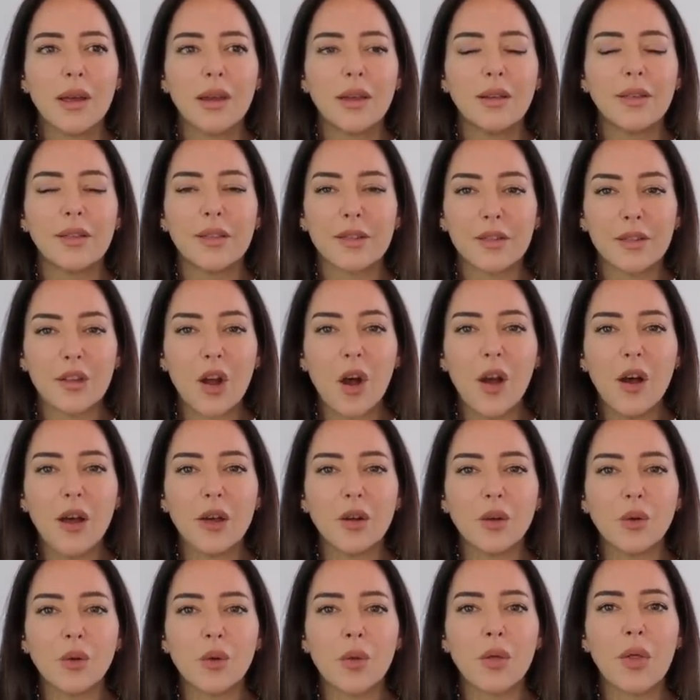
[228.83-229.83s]

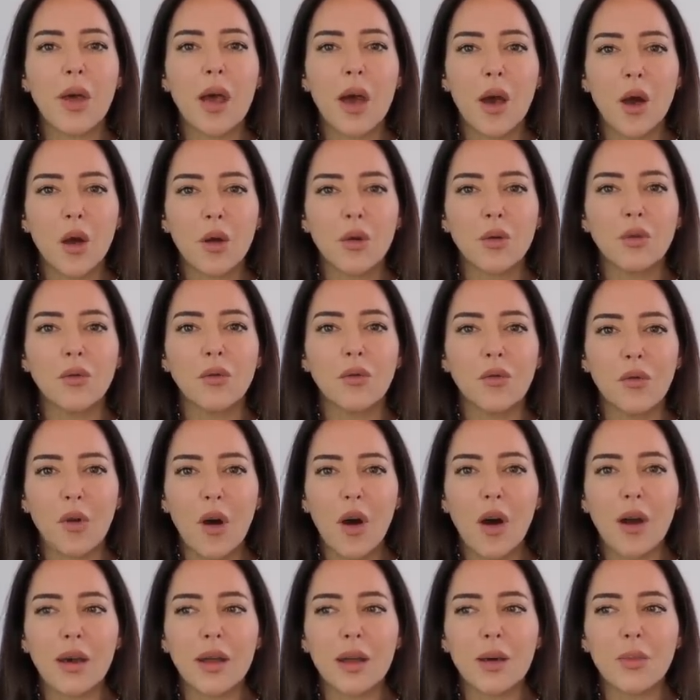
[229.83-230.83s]
style, their own
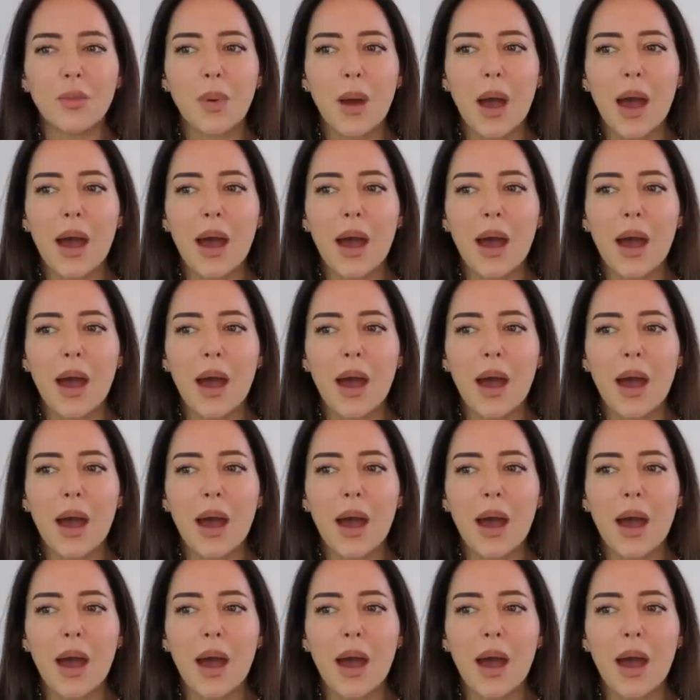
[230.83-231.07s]
vibe,